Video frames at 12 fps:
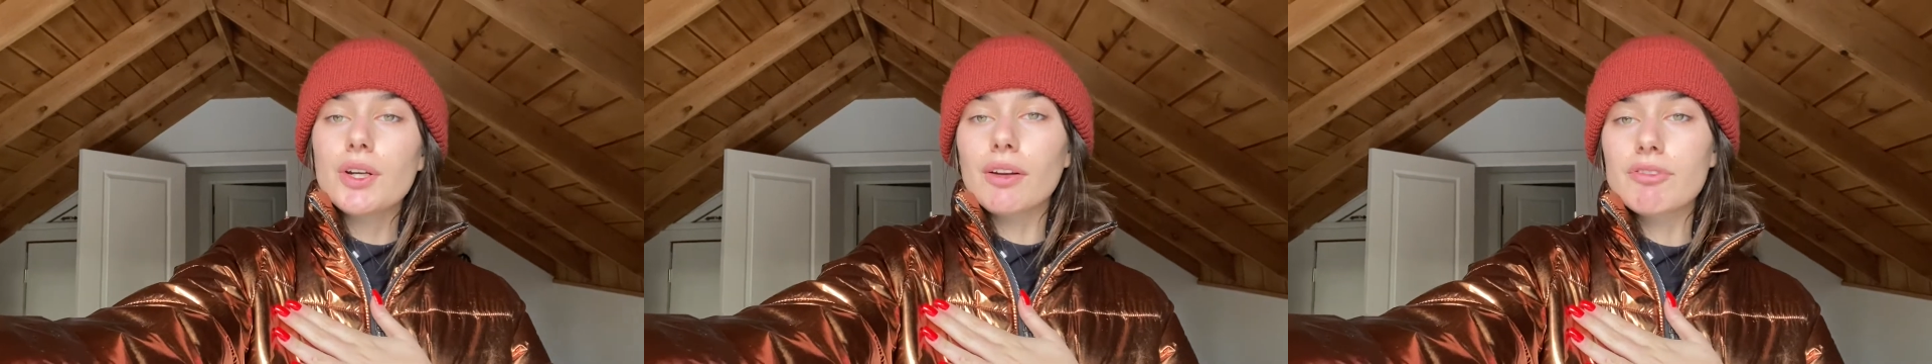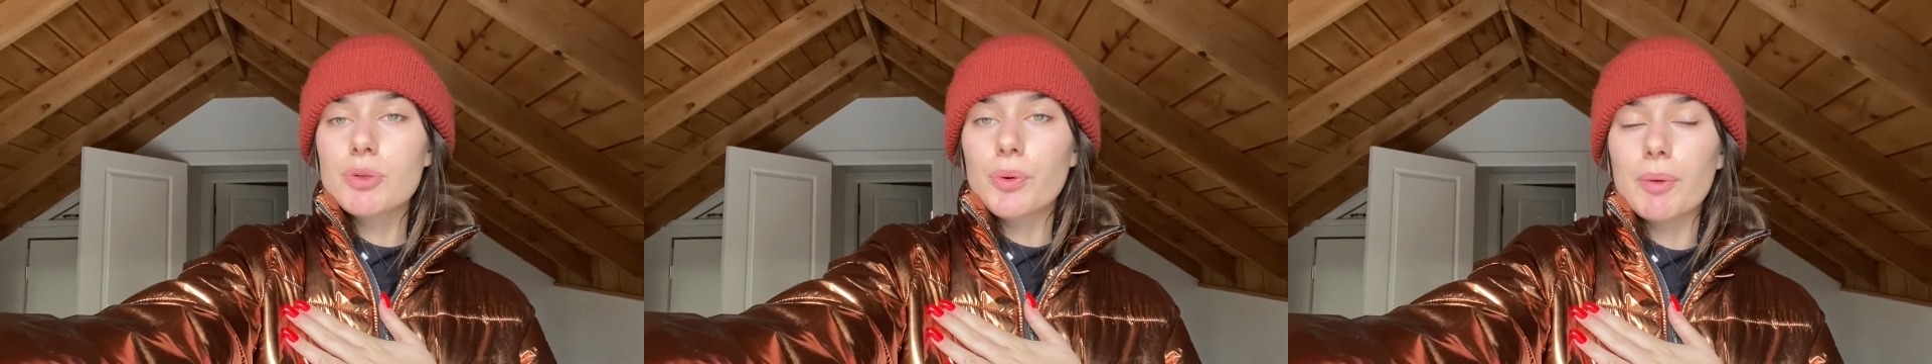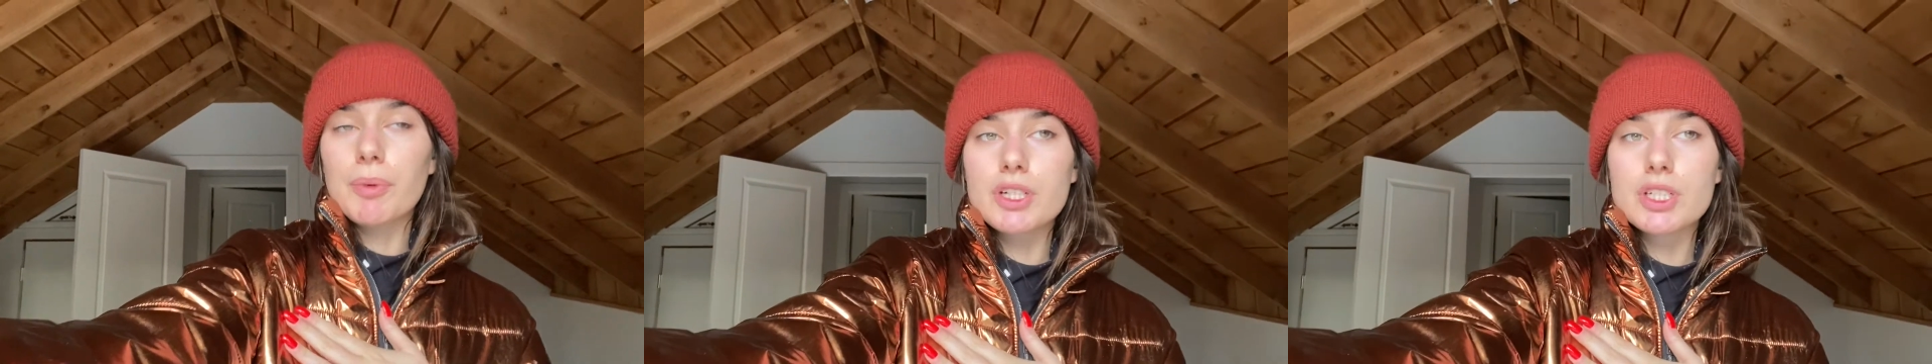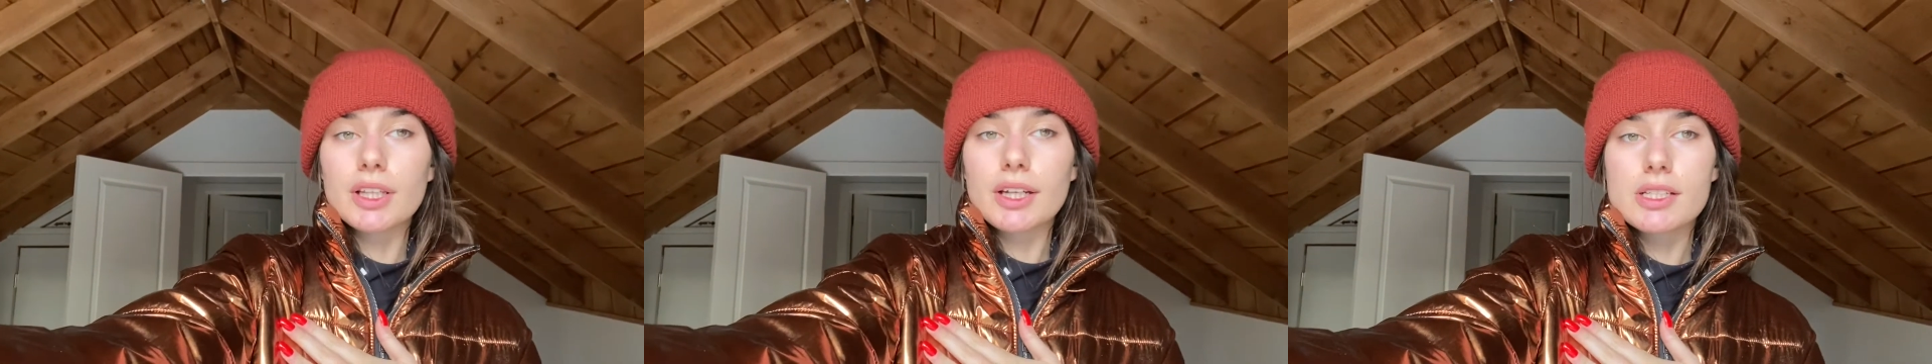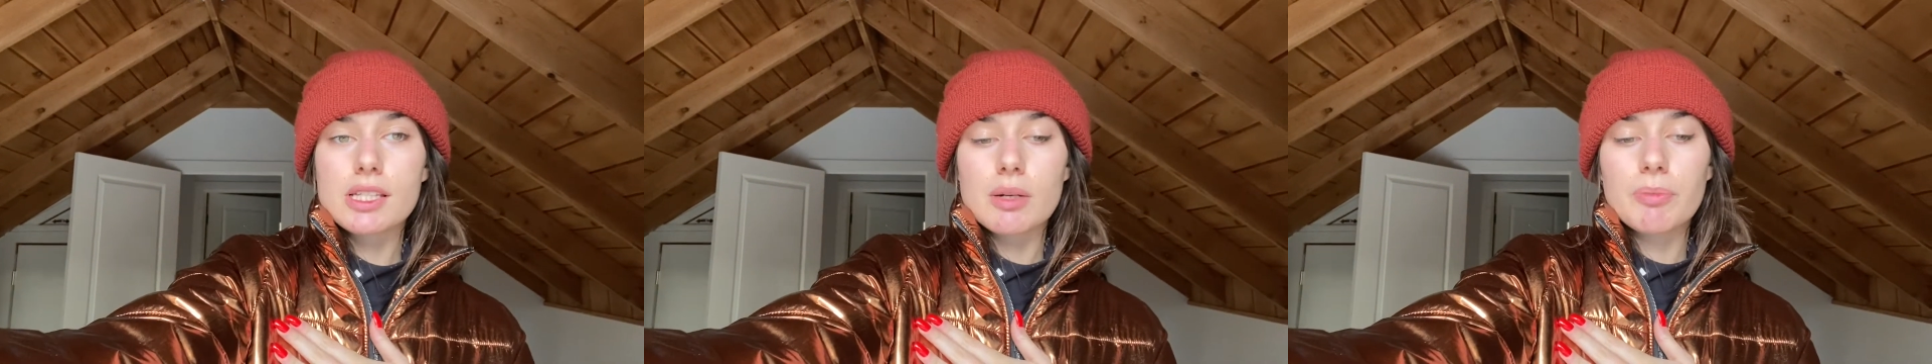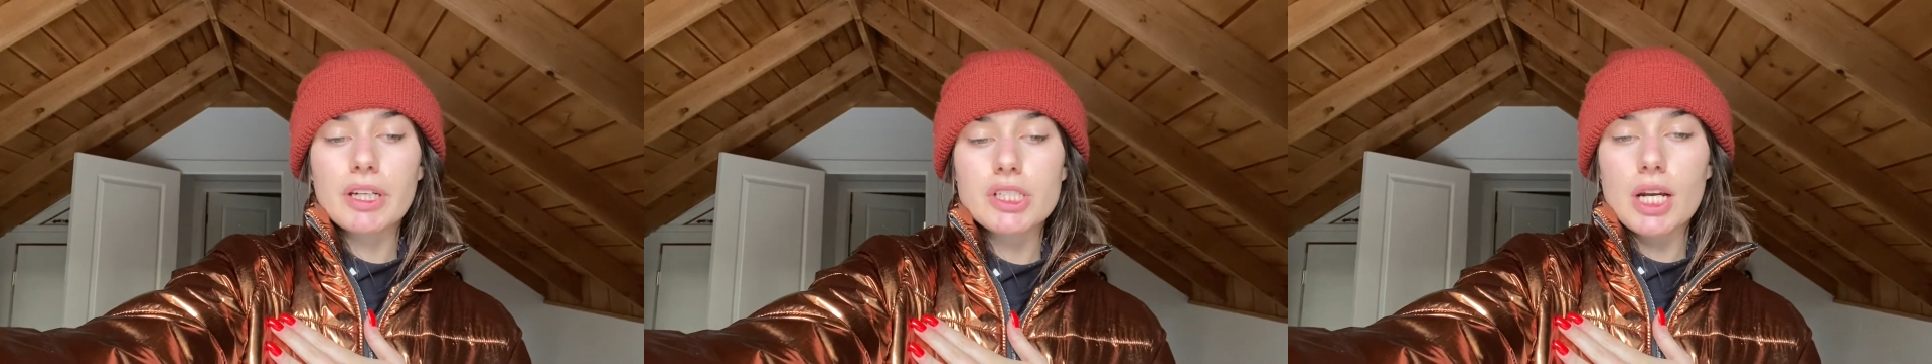don't have to wear a bunch of layers and a
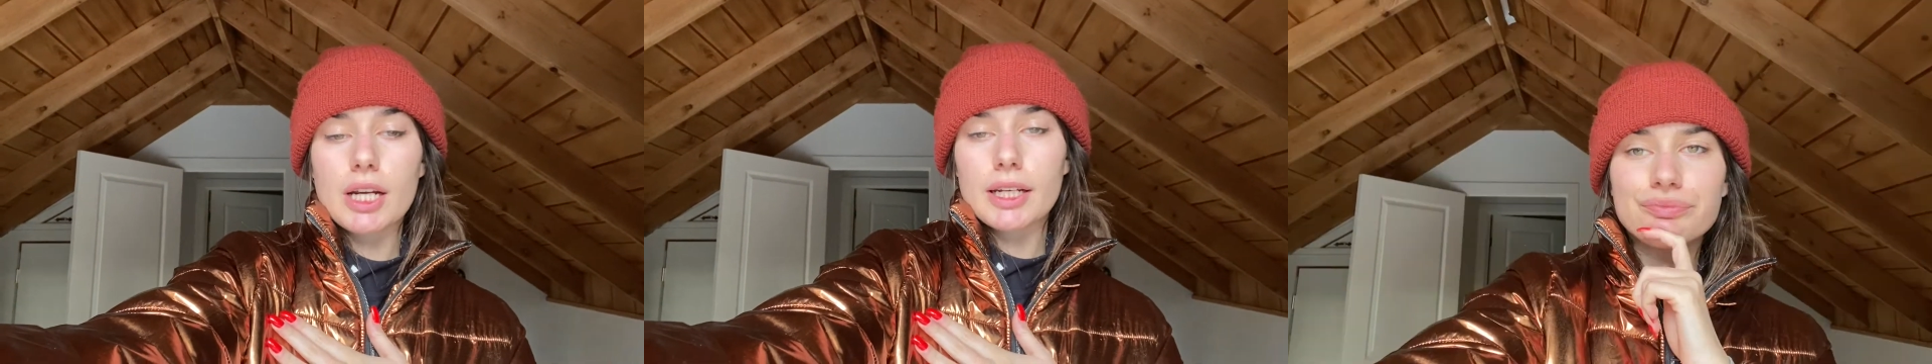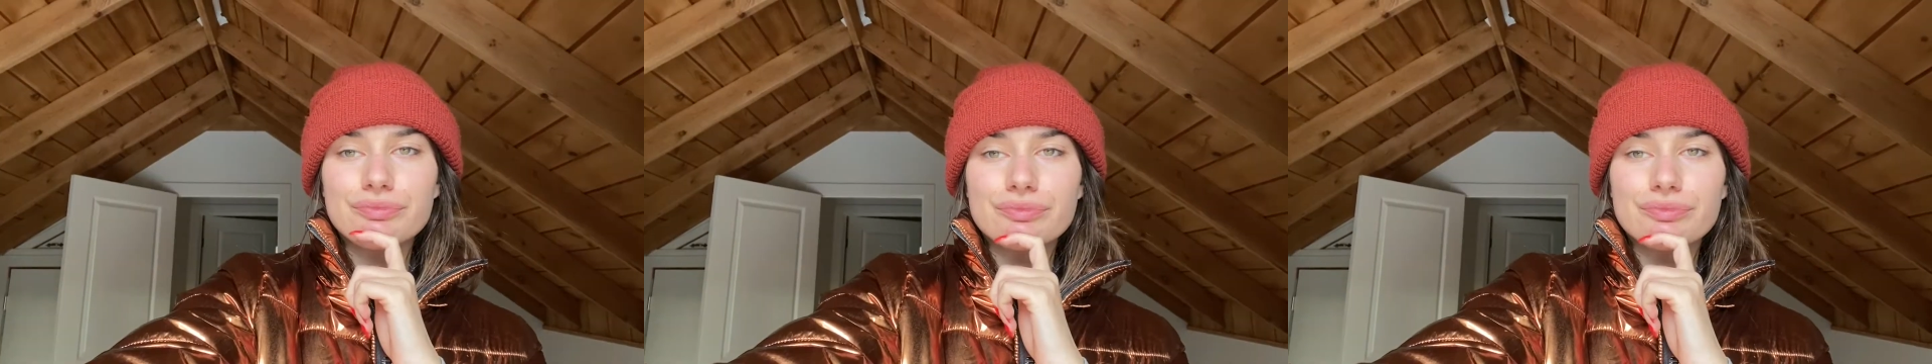big jacket.